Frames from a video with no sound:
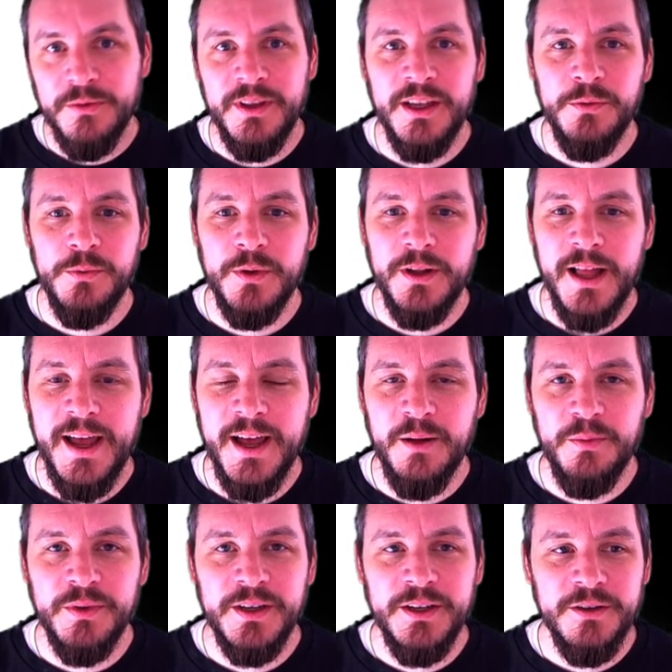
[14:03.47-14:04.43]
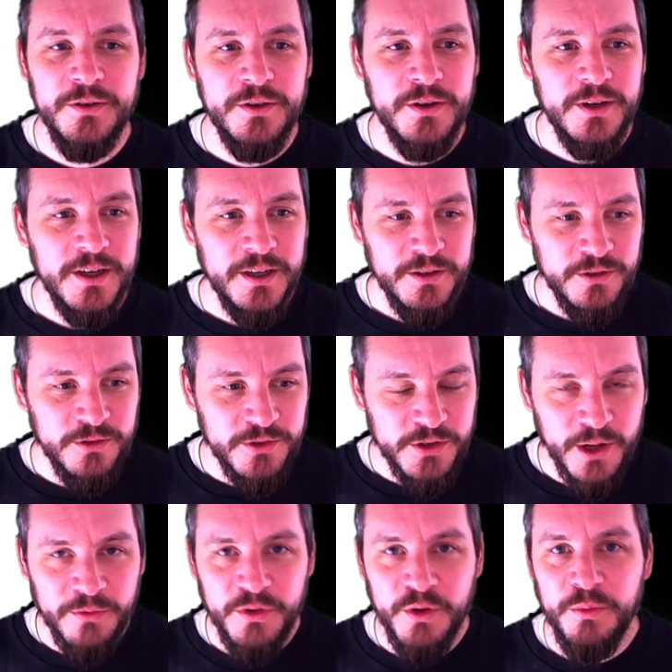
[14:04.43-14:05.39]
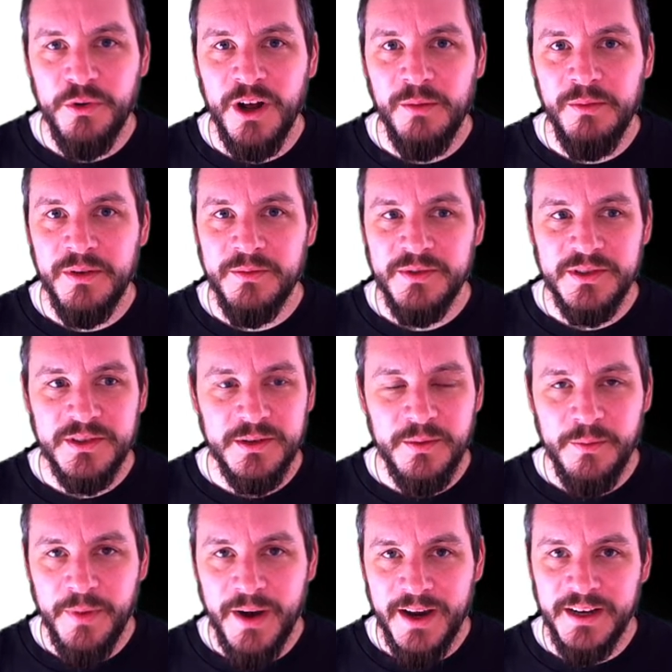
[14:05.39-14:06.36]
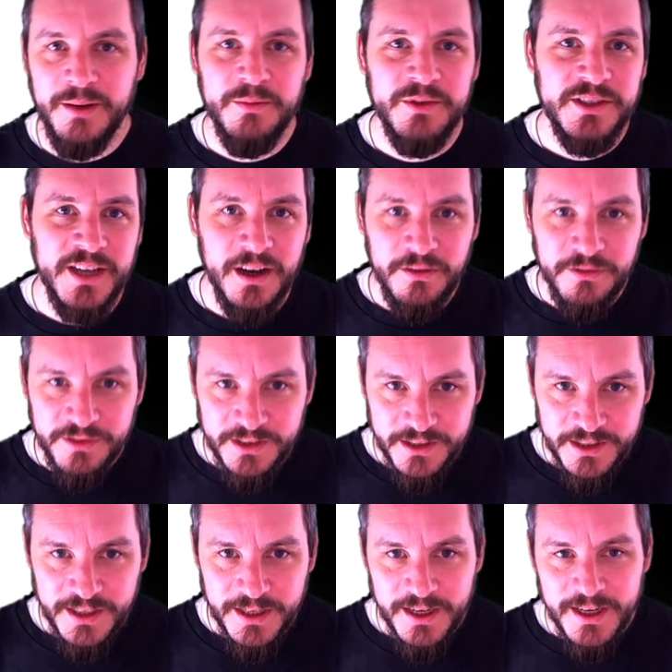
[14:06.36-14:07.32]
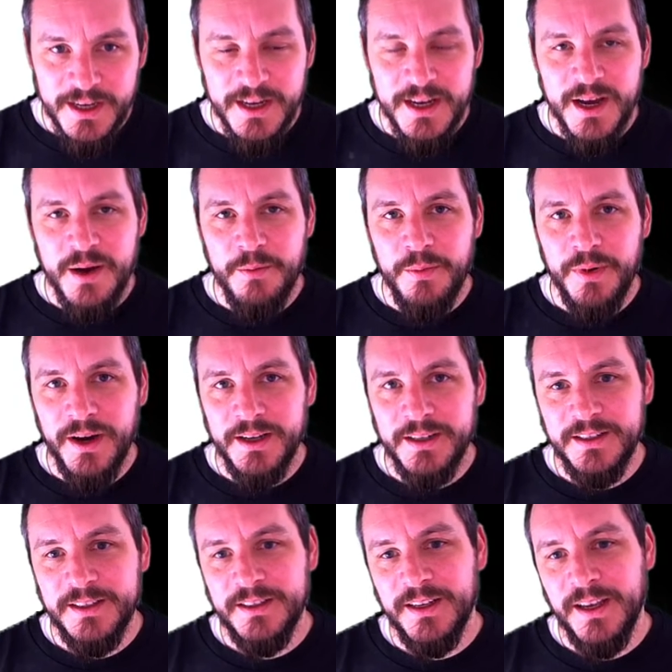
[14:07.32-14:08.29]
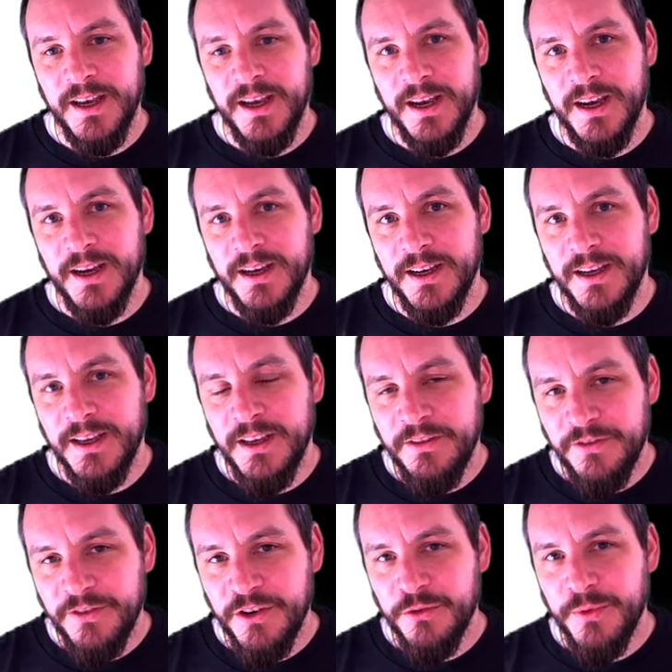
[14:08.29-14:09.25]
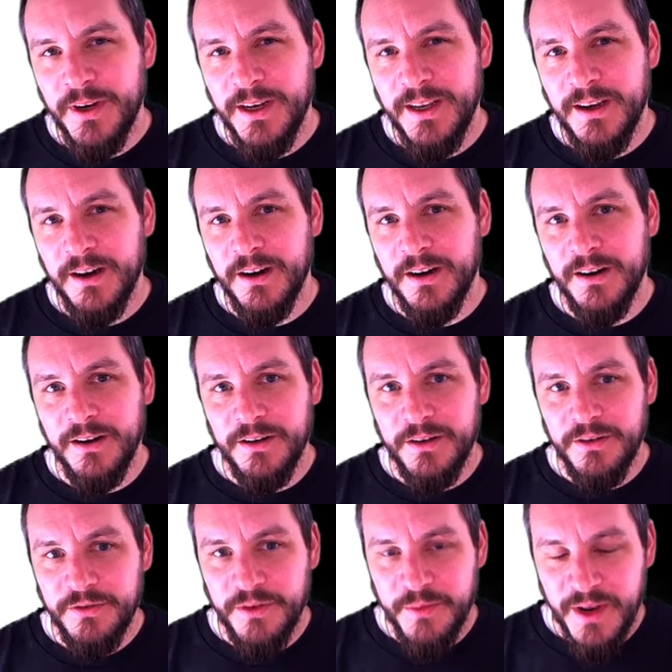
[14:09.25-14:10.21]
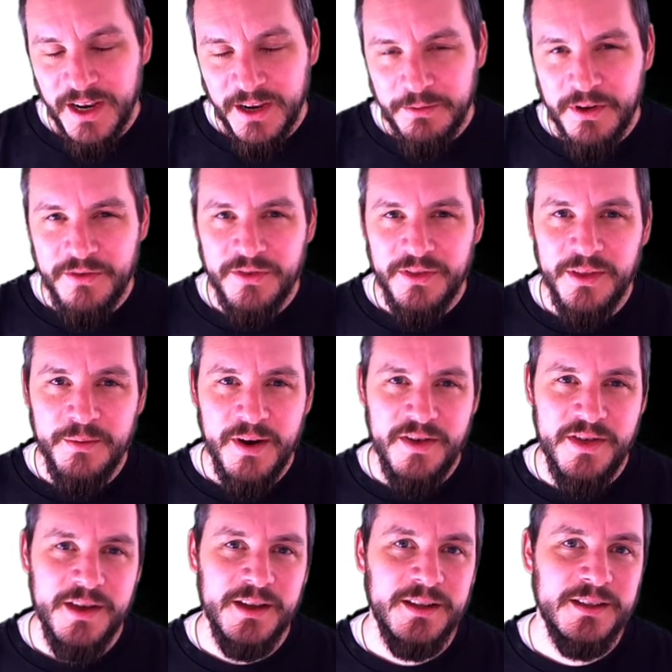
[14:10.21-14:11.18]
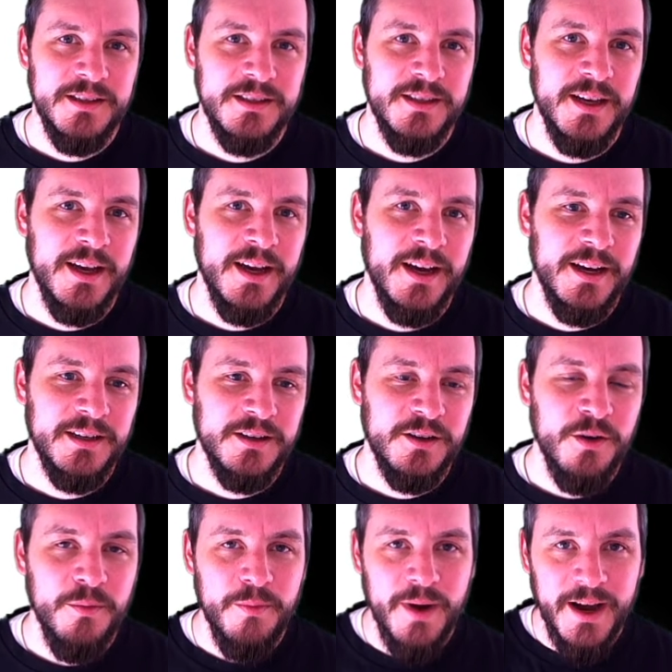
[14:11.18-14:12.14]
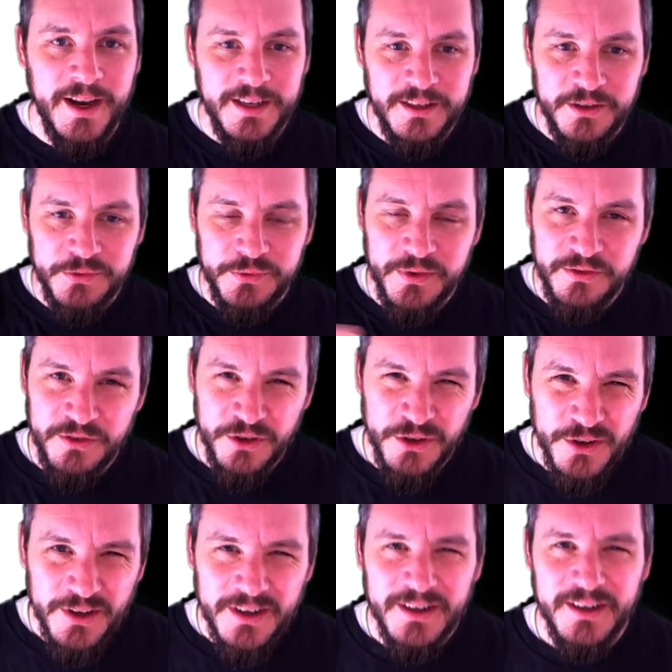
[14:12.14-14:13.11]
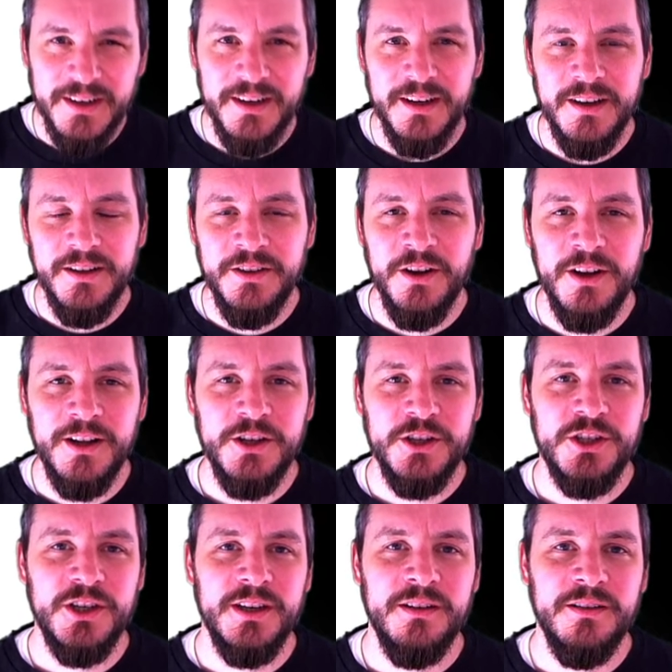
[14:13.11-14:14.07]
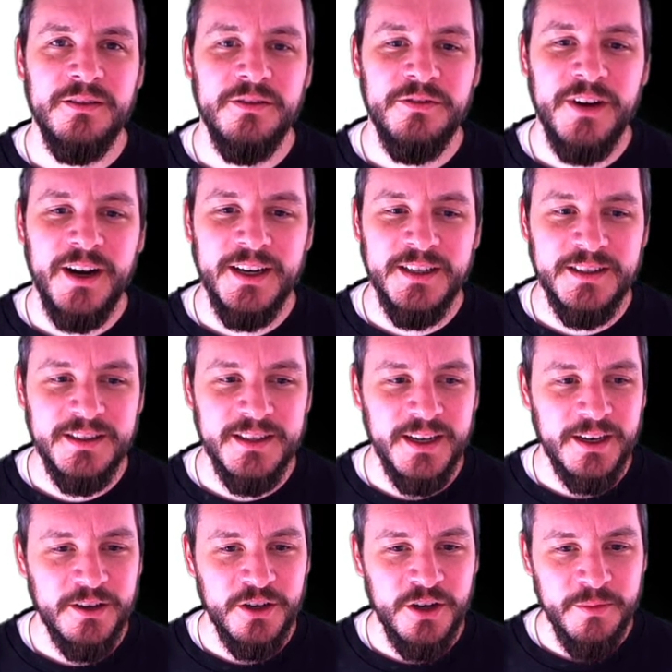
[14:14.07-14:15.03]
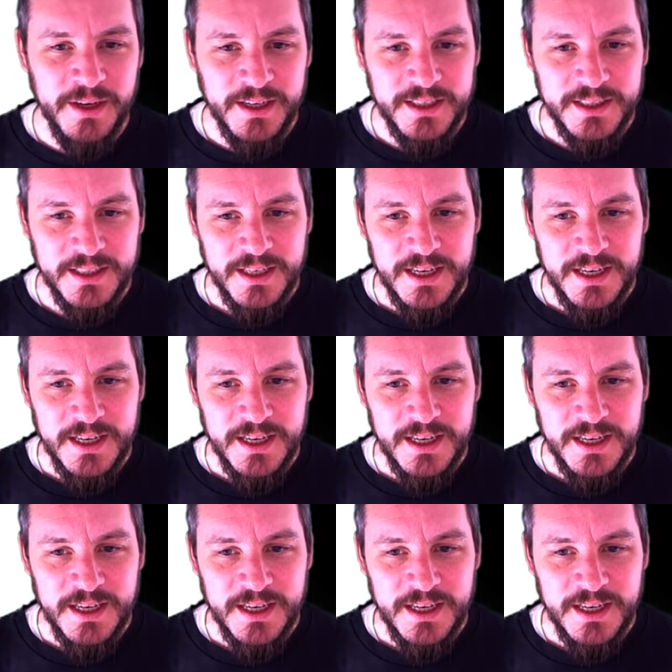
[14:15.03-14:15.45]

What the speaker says: that will help you to solve your problems by themselves. But if you really are familiar with the methods and combine this with your knowledge in finance and economics,